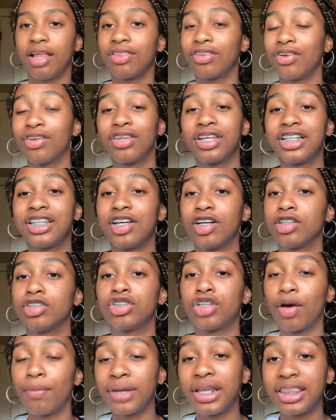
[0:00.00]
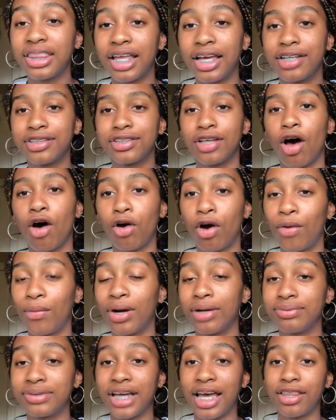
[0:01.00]
Literally, there are so many things on her
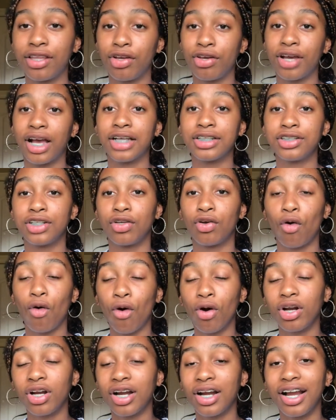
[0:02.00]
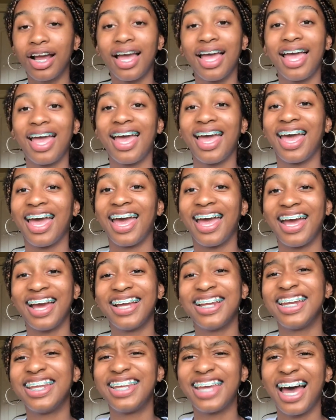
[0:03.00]
website that you guys can order.
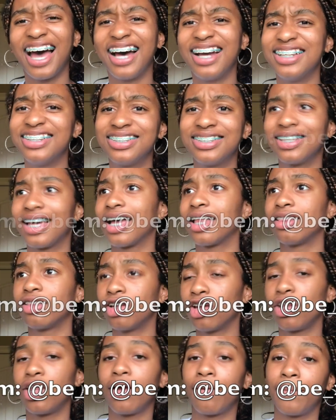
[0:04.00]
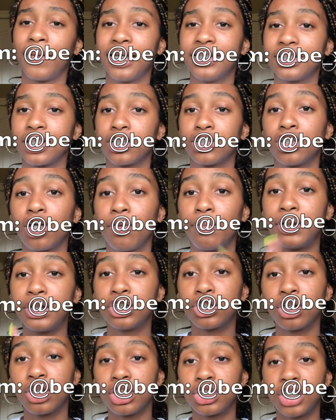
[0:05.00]
And yeah, it's like literally amazing. So be
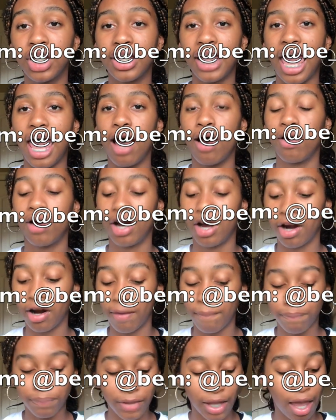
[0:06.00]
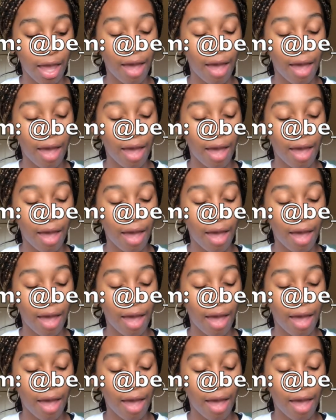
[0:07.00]
sure to check out her